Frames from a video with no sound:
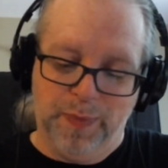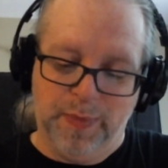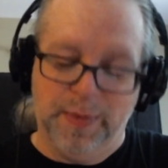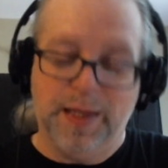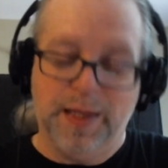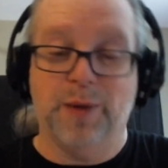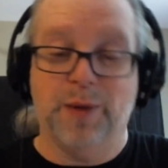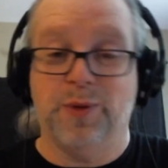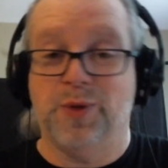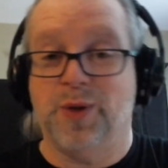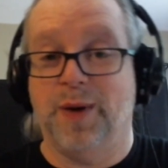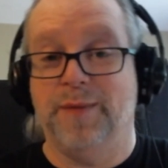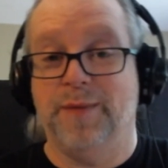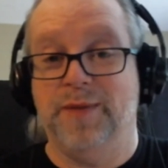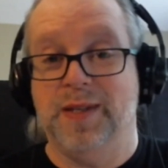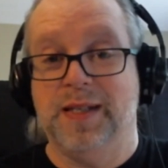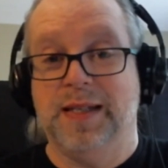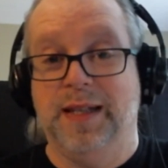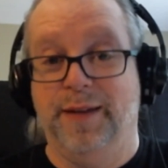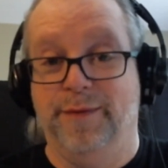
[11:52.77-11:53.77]
There's
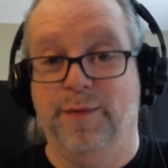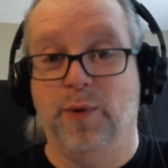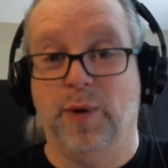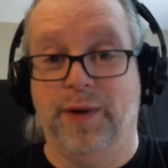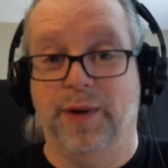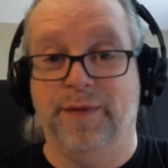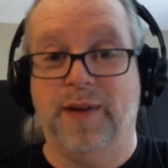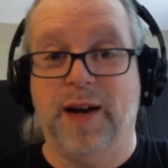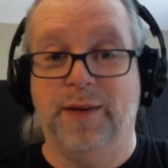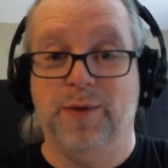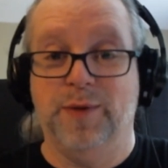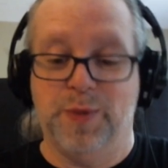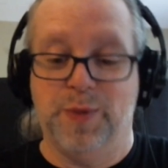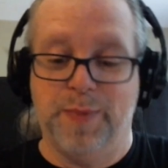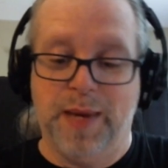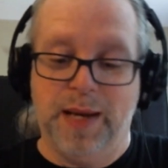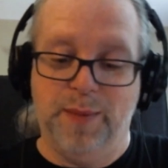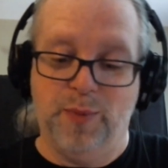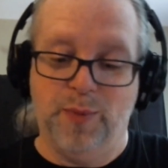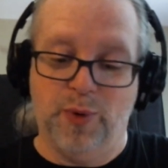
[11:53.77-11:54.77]
obviously 45, there's
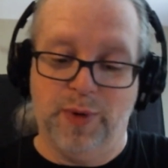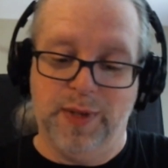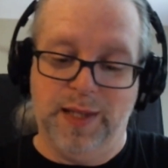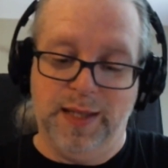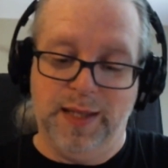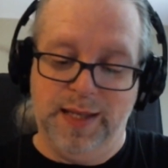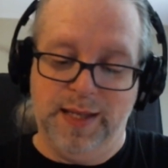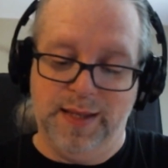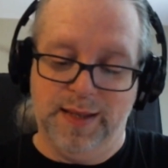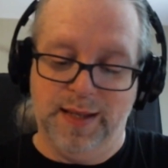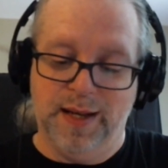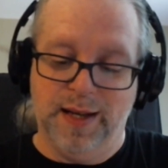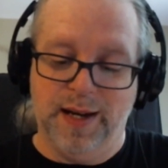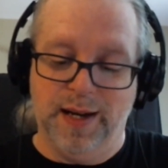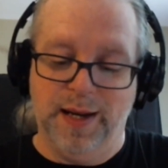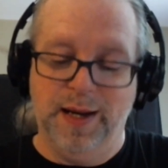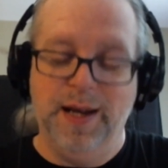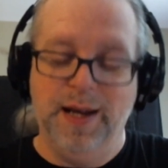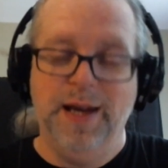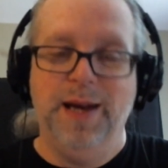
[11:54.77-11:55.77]
many more than these
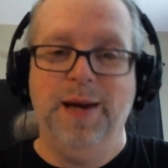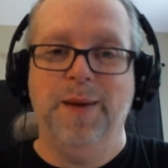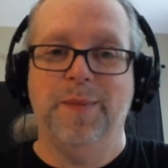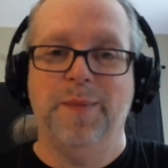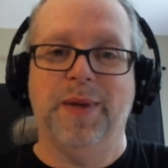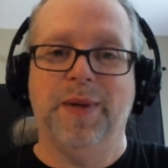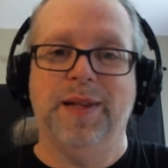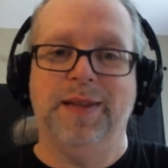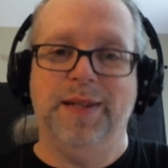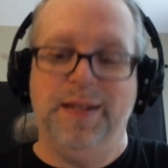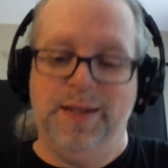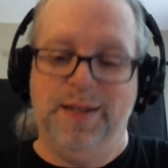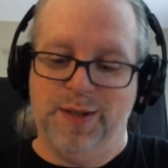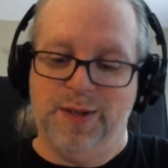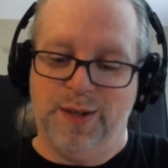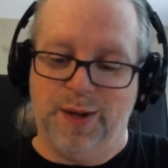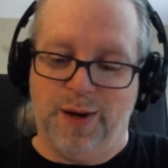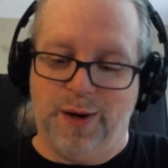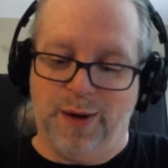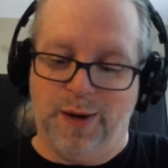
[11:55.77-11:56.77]
9, but these
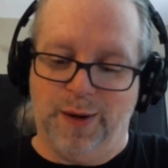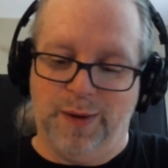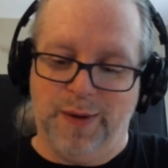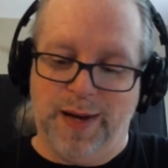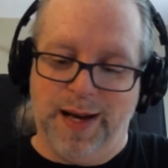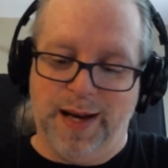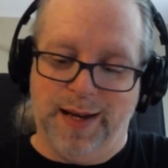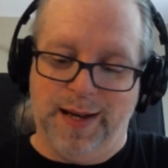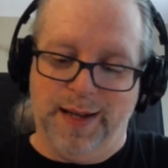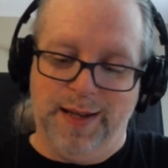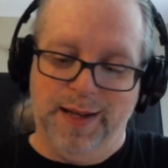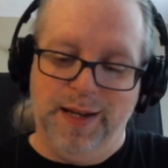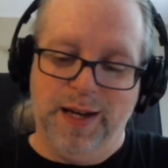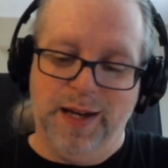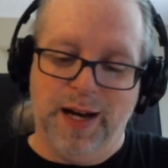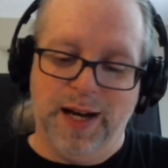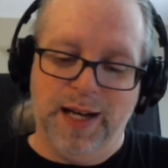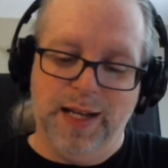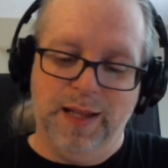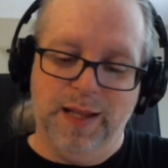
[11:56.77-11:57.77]
are
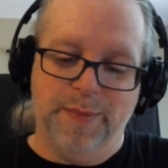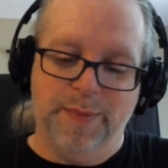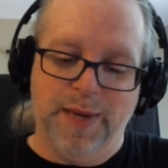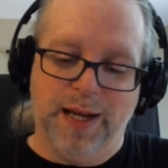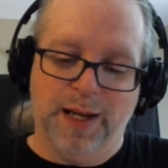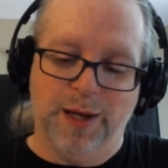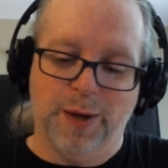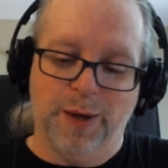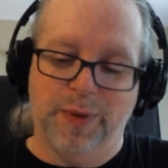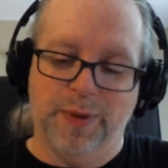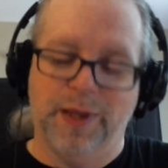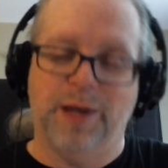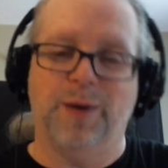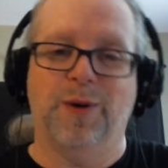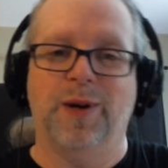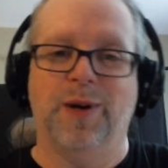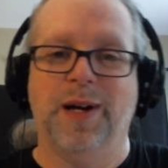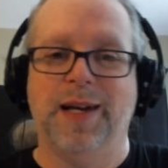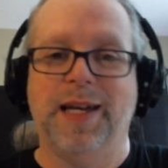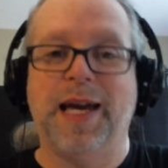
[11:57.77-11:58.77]
9 in the bingo that
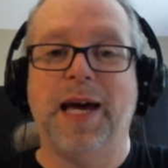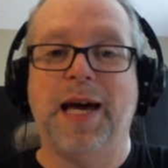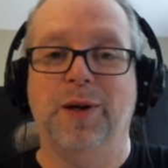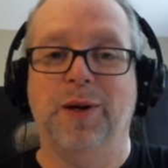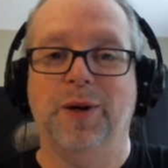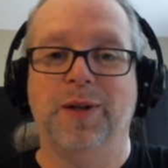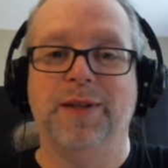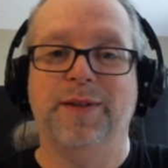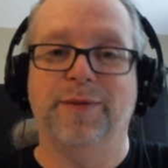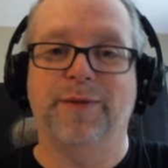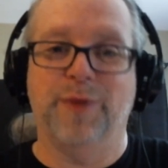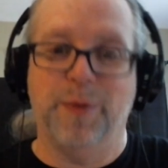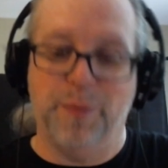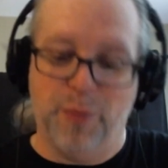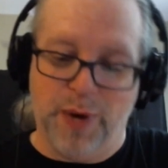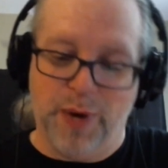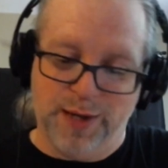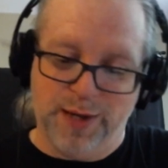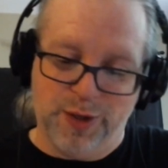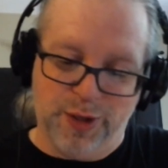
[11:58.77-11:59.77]
are, again, on different
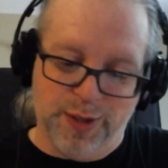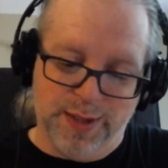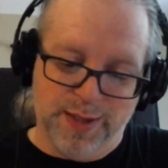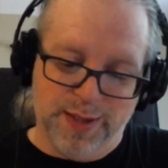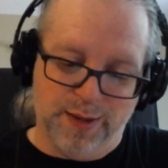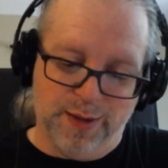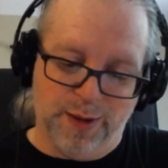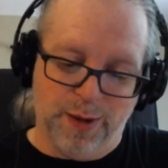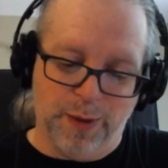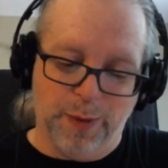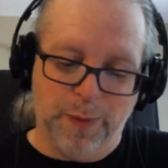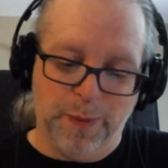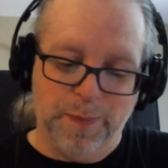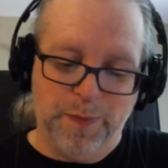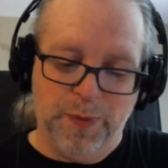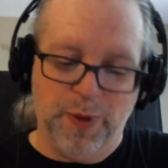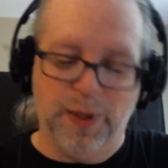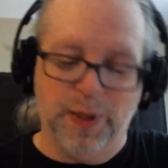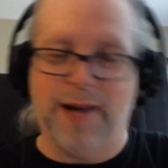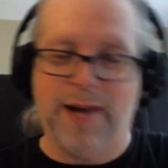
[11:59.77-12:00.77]
branches. So
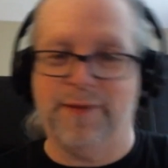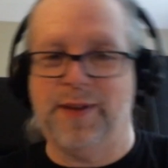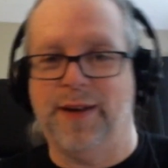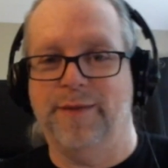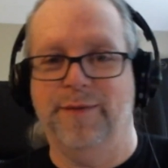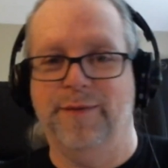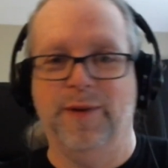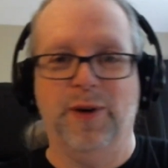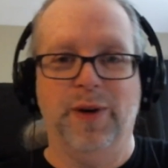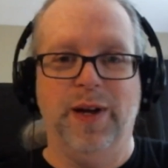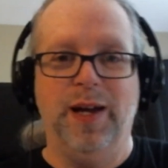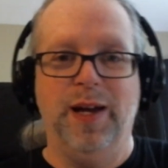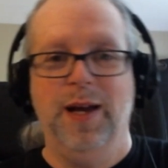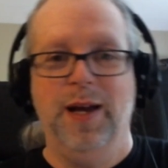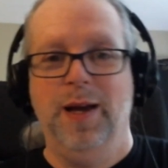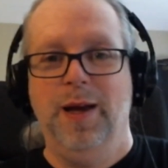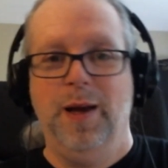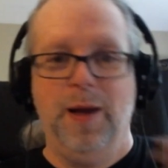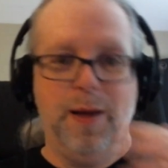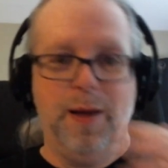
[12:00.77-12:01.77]
you'll have to have very
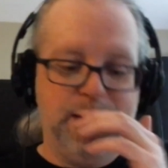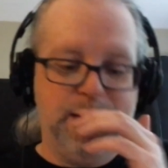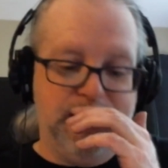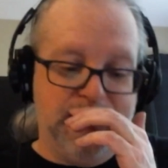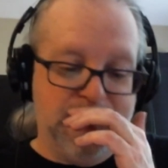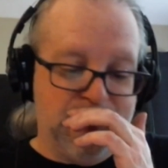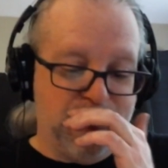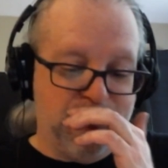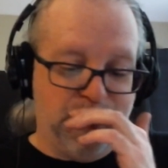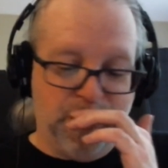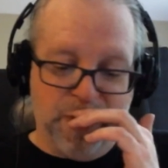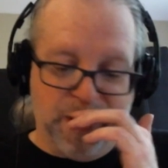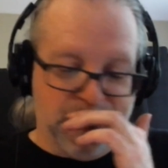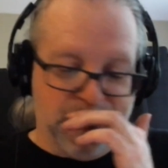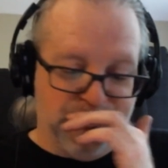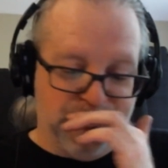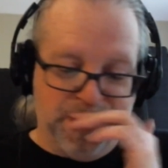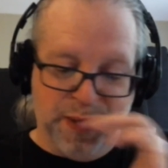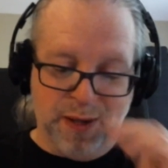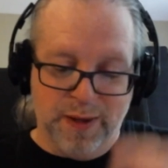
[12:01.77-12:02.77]
disparate
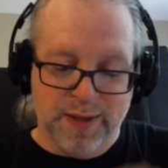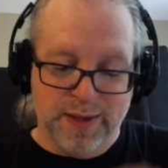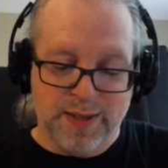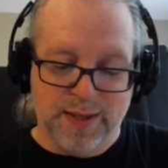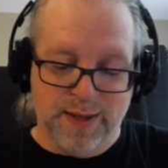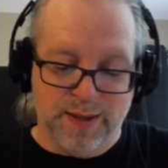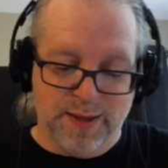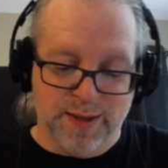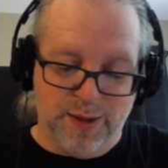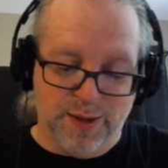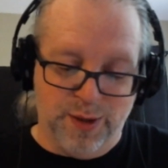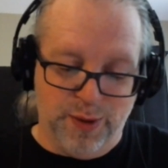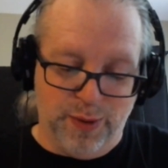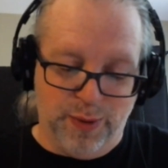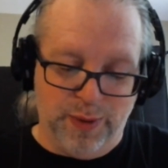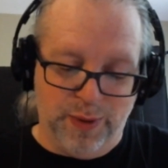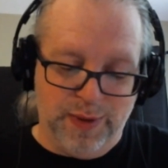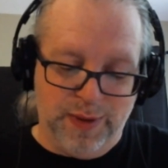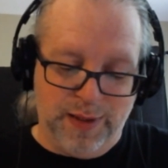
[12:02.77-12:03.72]
experiences to